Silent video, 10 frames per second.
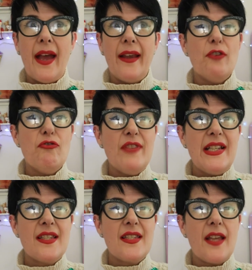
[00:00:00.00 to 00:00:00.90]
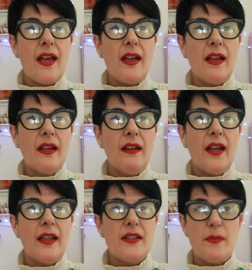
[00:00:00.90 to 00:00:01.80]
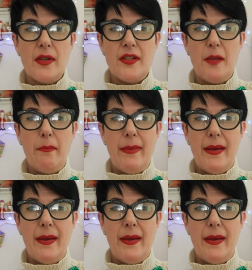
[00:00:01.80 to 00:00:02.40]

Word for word: and harissa and tomato